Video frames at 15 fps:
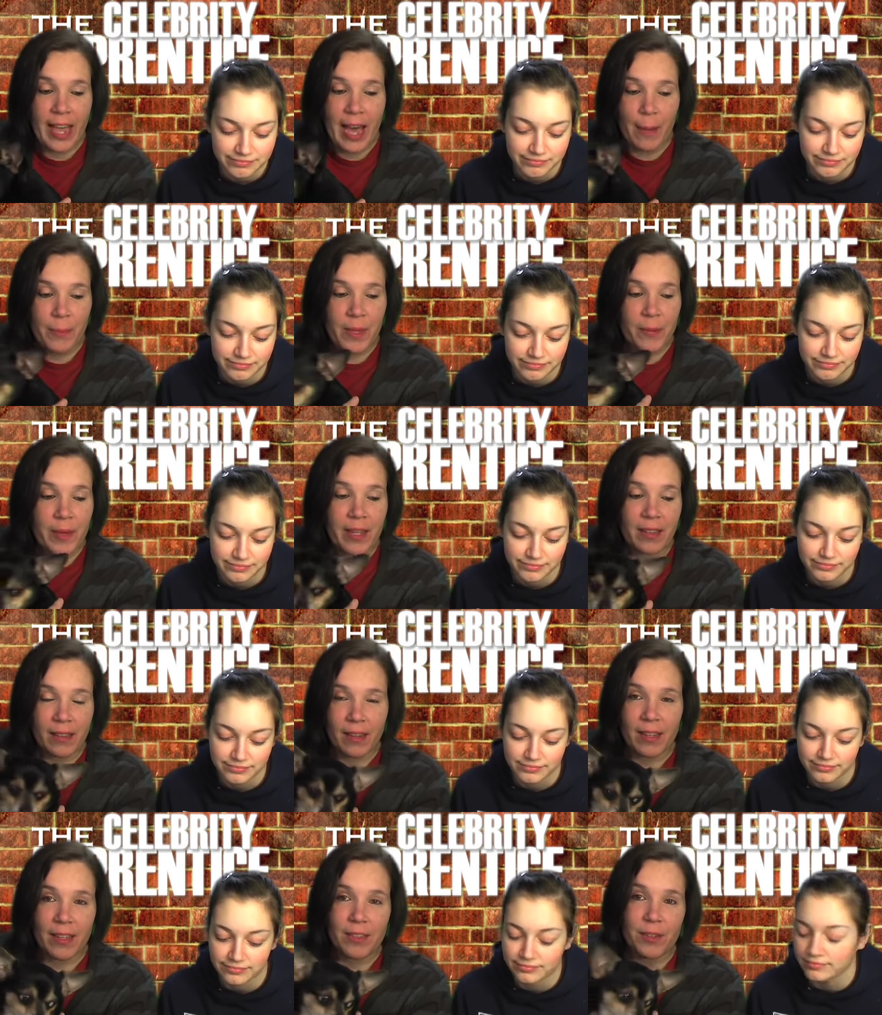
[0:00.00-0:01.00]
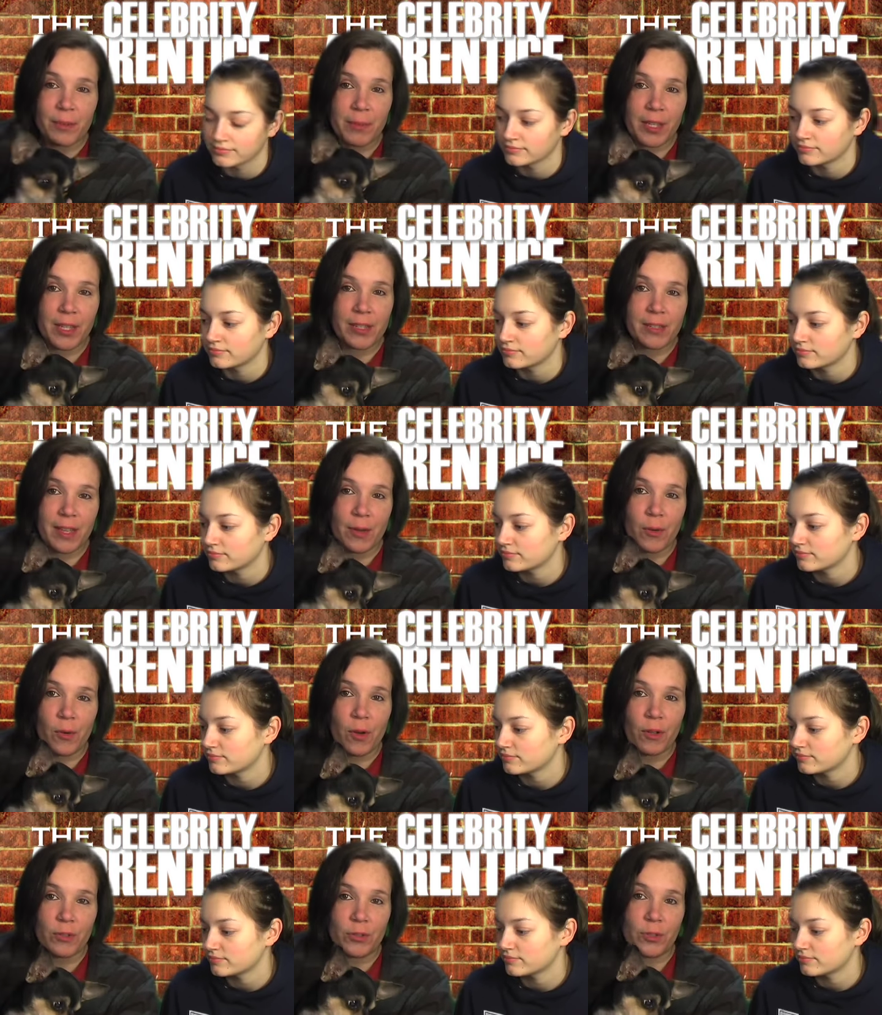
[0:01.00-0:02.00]
Speaker 1: happy about that either, because they were
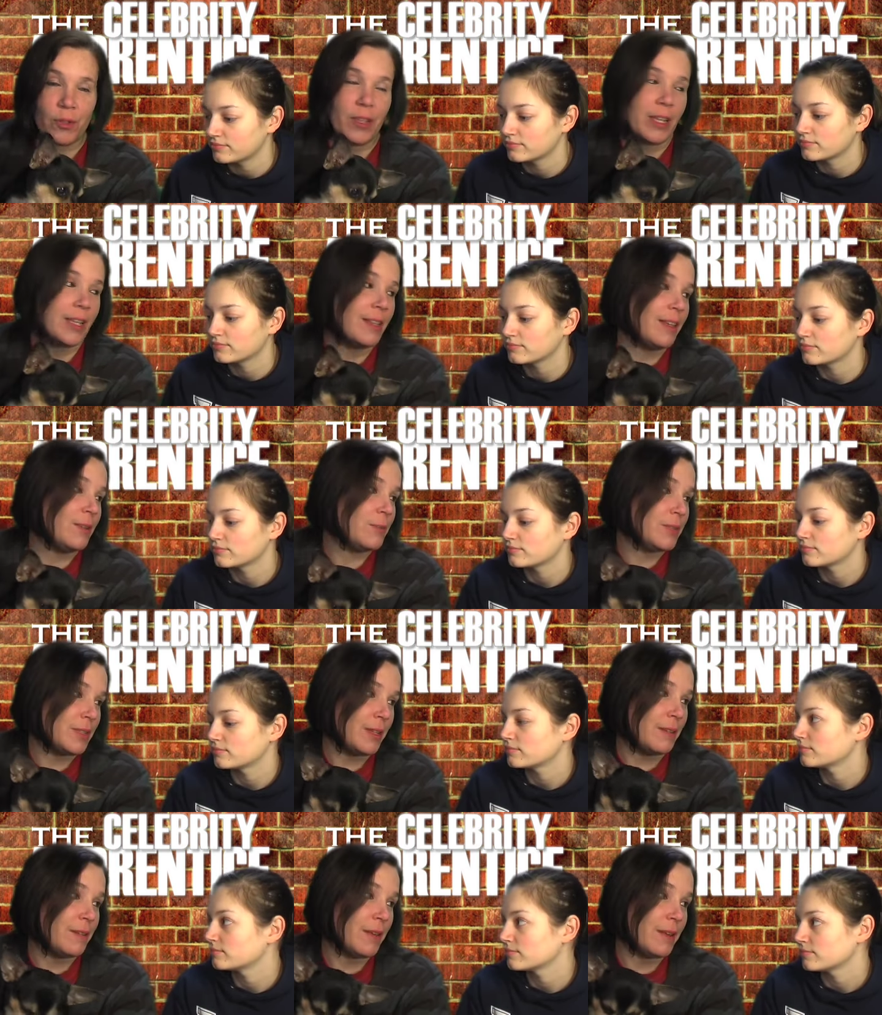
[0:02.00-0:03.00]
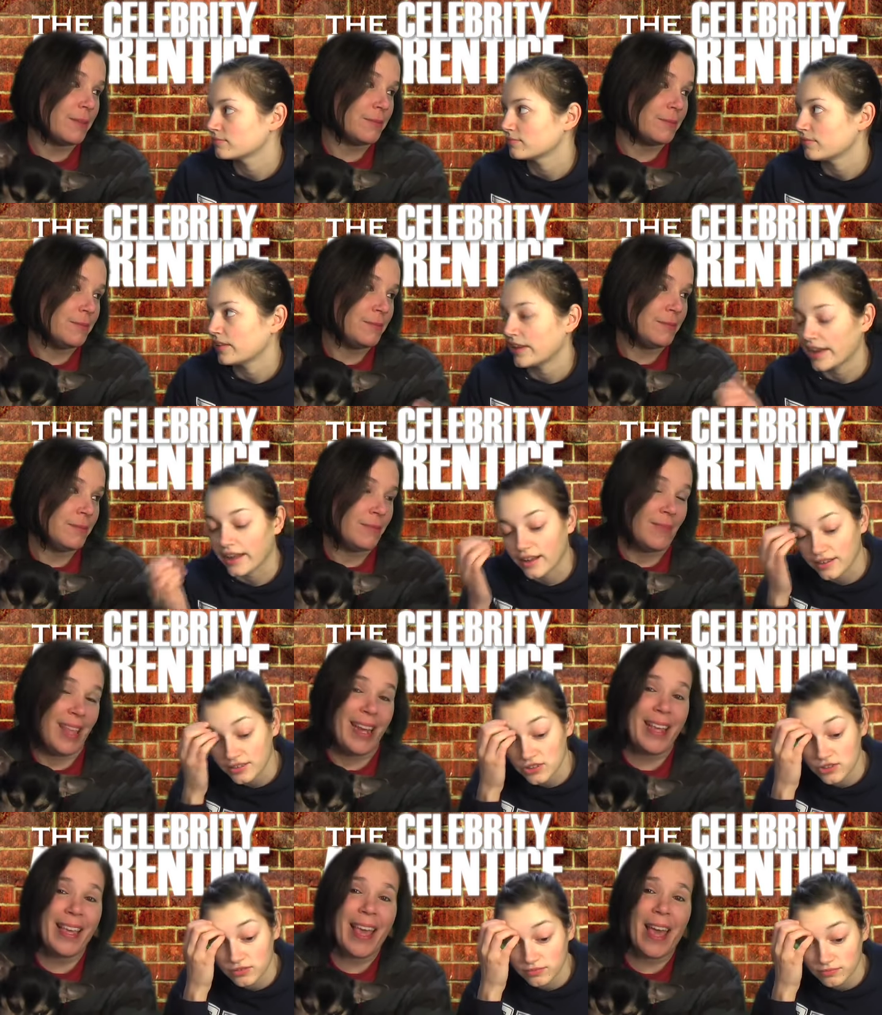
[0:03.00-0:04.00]
all sure that Clint was going to go.
Speaker 2: Yeah.
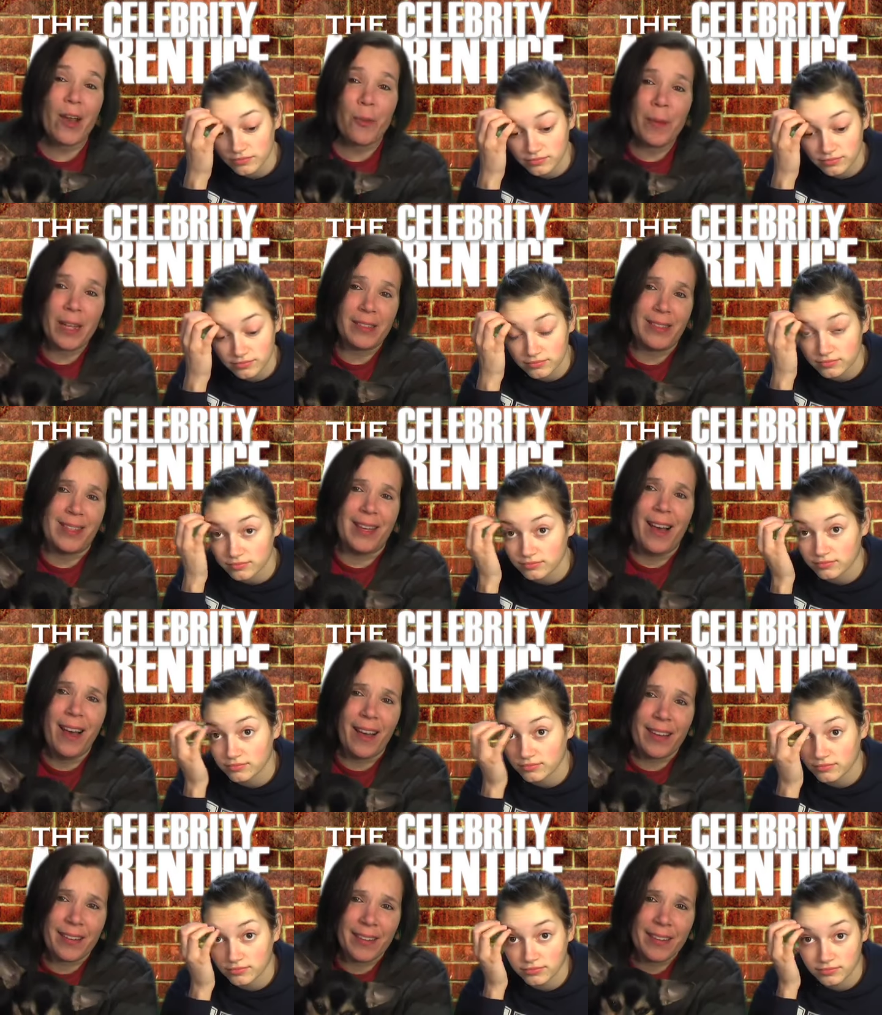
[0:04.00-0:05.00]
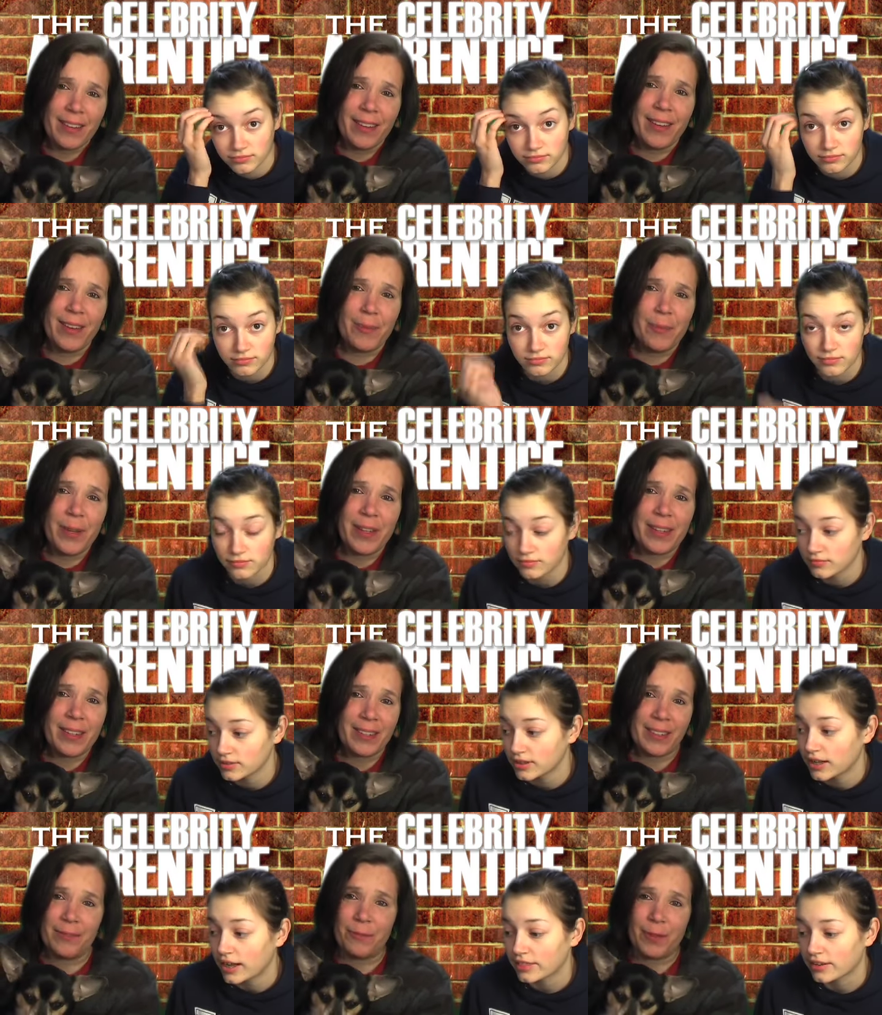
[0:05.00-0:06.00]
Speaker 1: They didn't care about Tionne, but
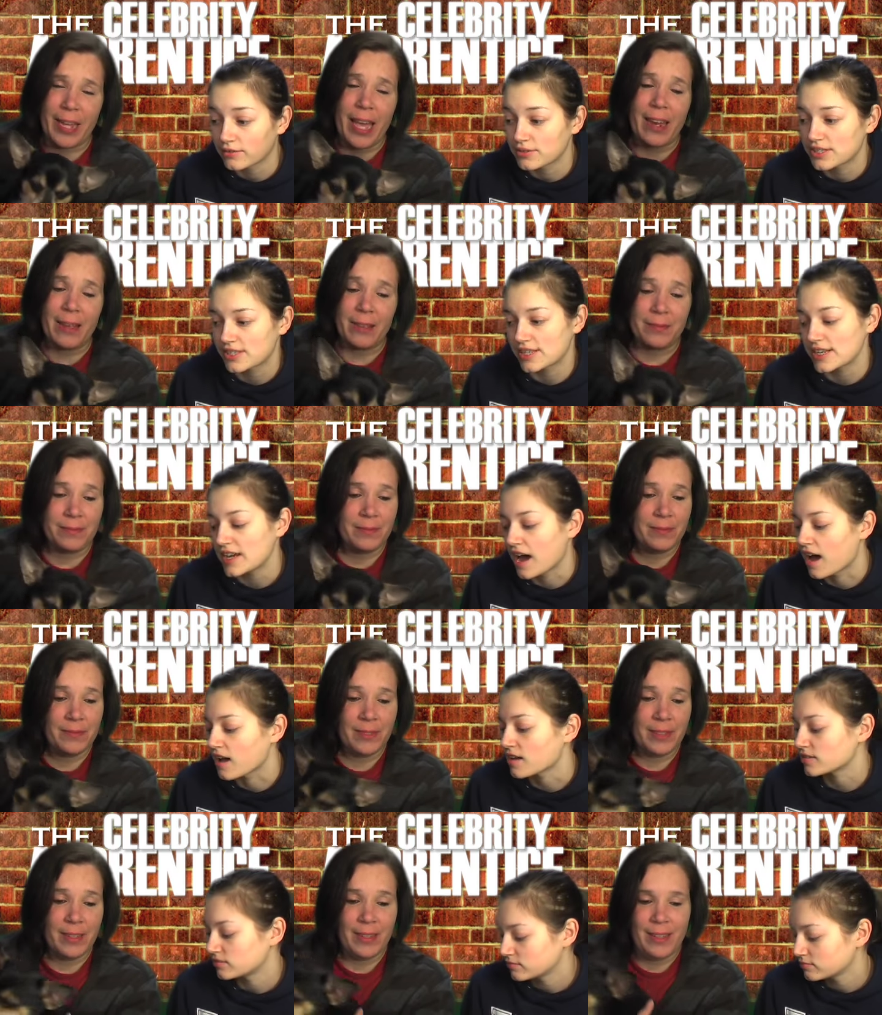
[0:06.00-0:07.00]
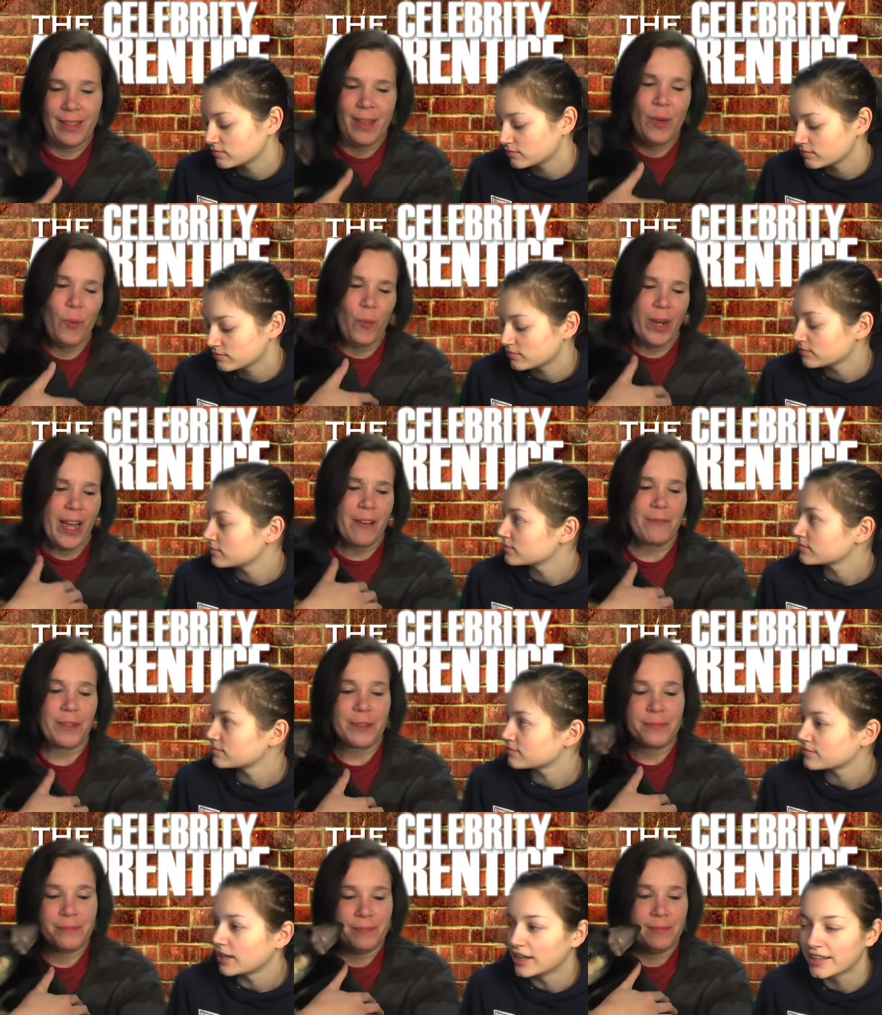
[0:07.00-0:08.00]
Speaker 2: forget it. Tionne.
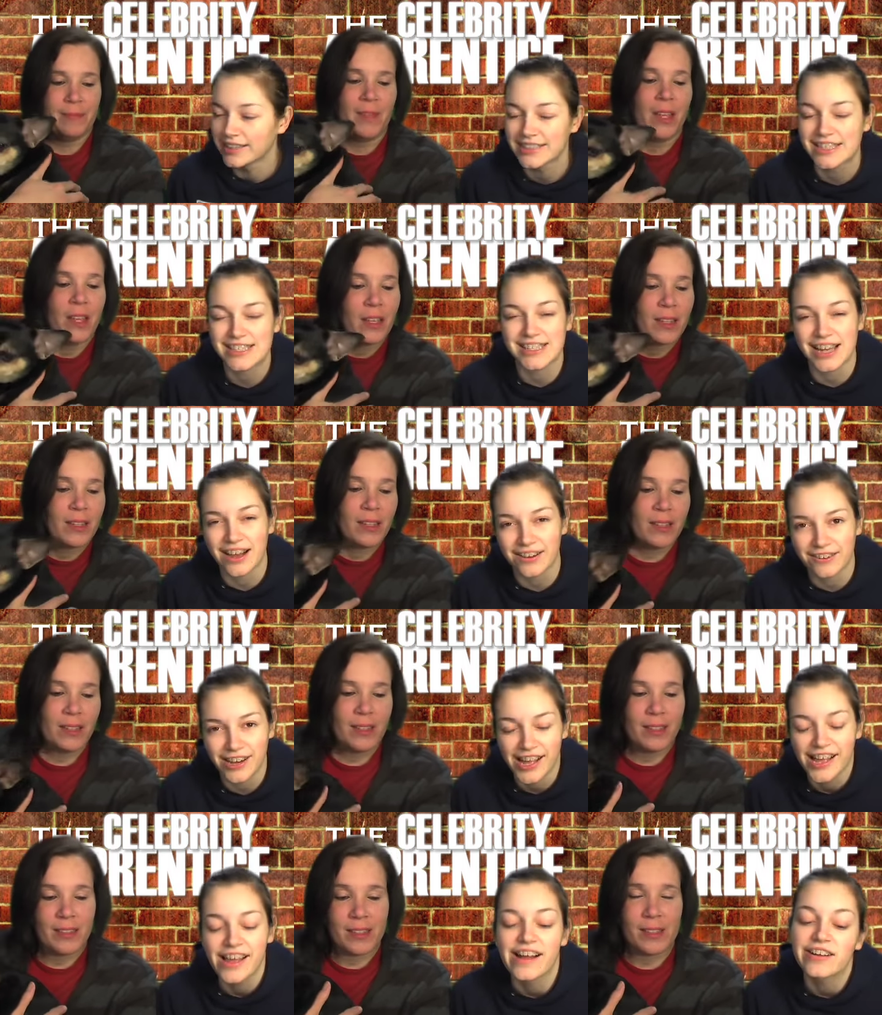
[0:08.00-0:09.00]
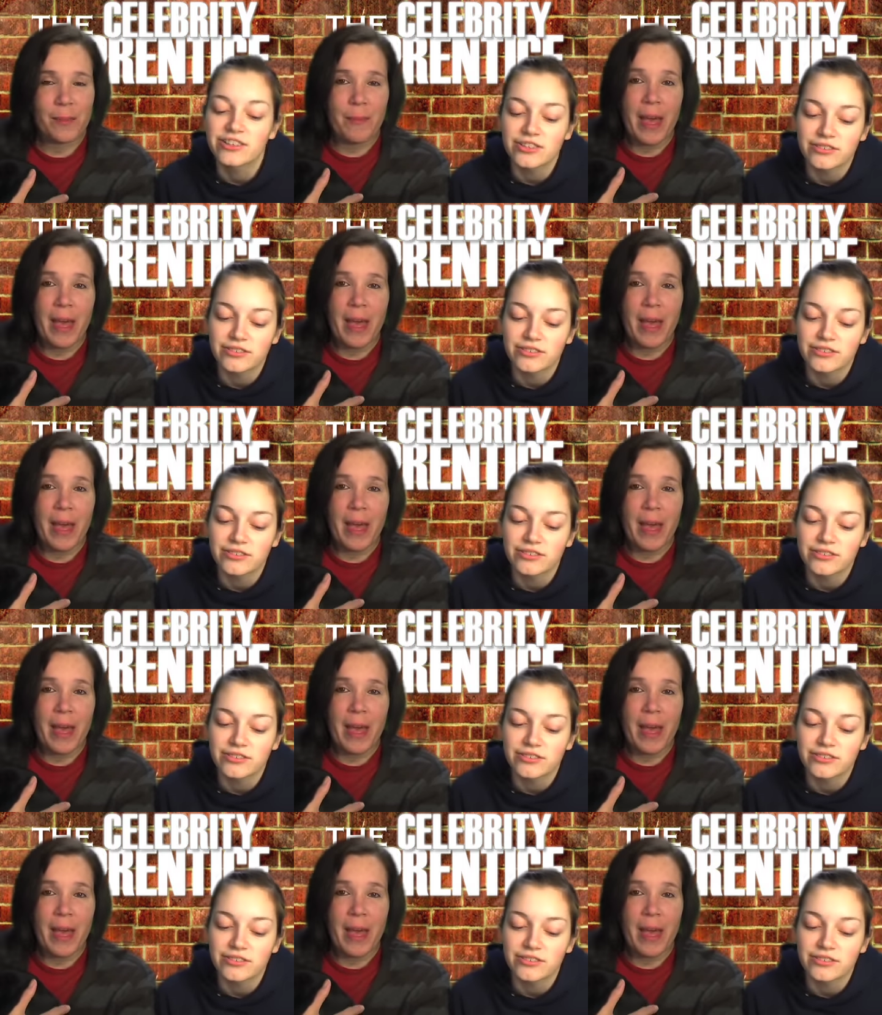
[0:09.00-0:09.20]
Speaker 1: Whatever.
Speaker 2: So. Does it